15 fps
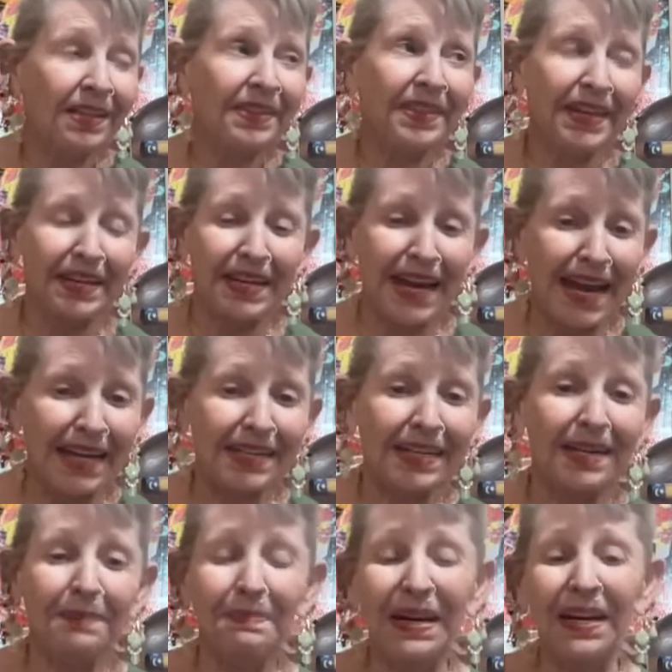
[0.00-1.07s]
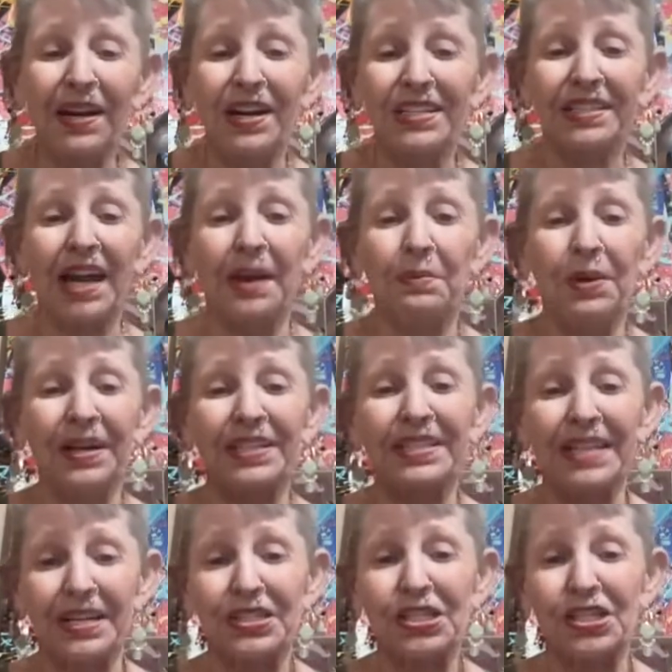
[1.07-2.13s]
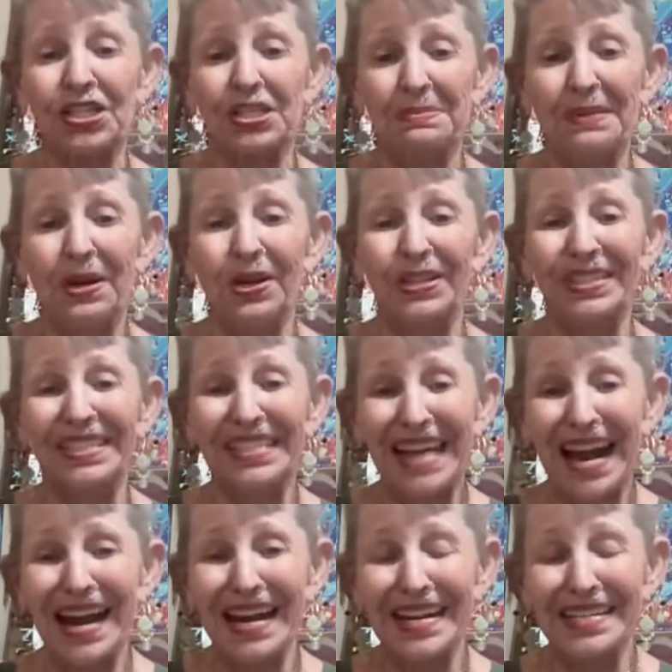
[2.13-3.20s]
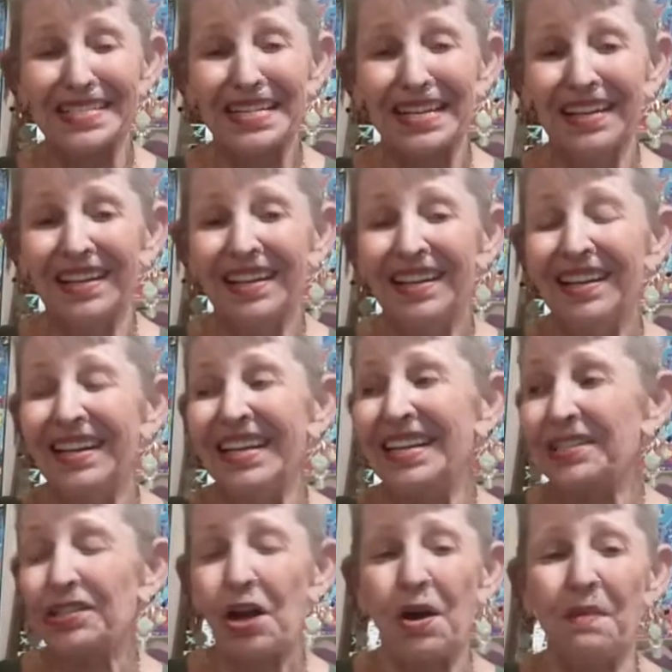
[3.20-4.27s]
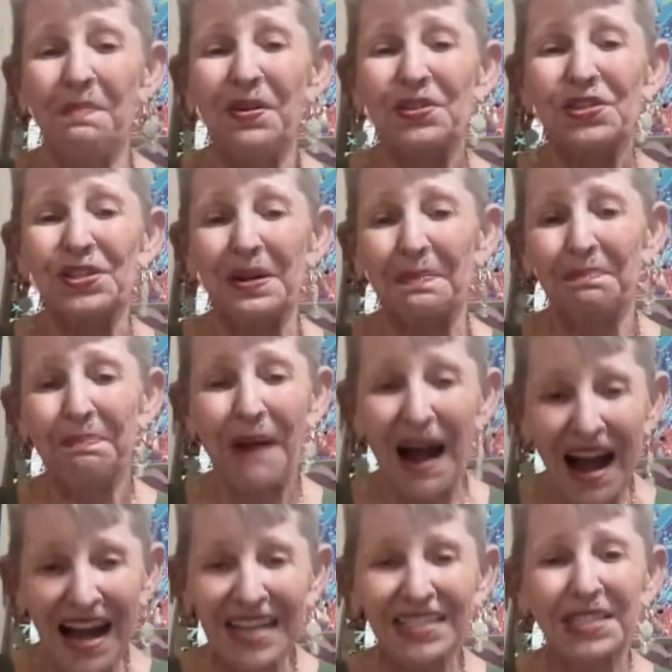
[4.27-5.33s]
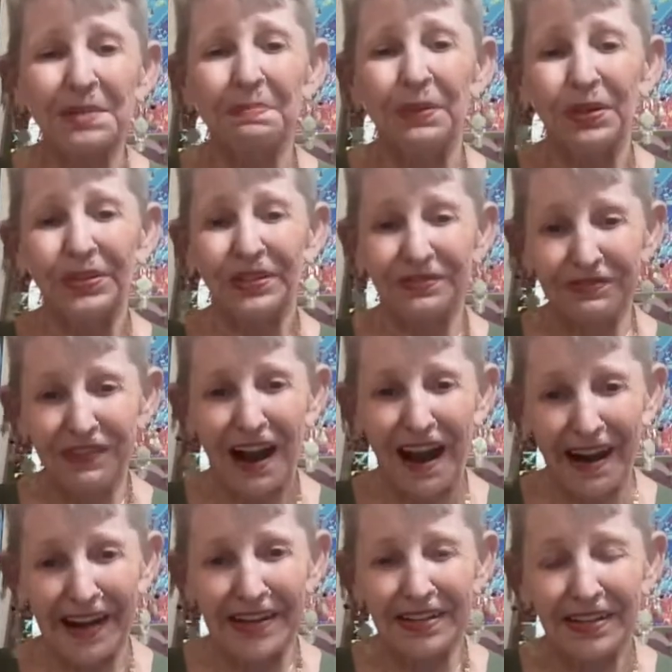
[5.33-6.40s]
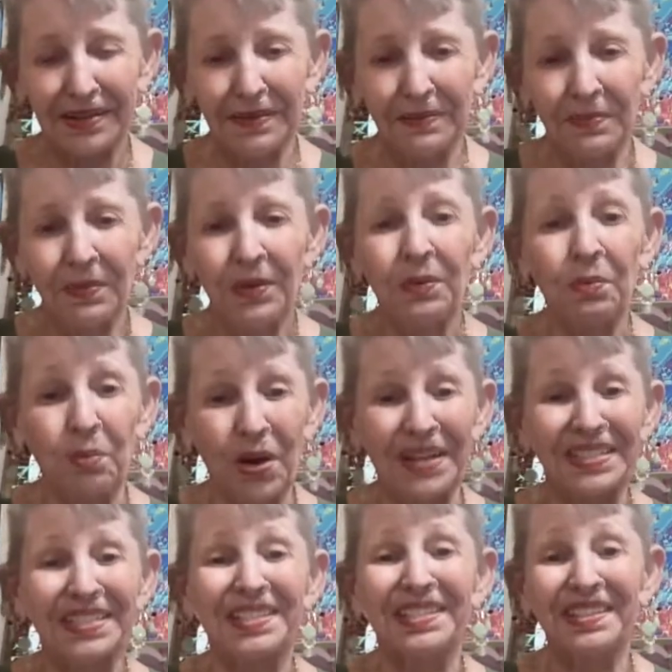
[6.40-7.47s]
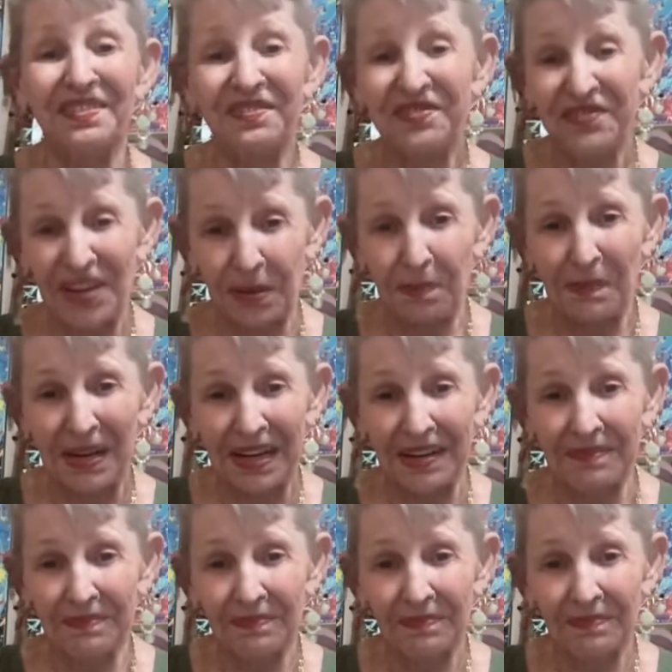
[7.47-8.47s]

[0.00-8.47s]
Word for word: the net, and because I wear such a small size, it's almost impossible to find ones that fit me.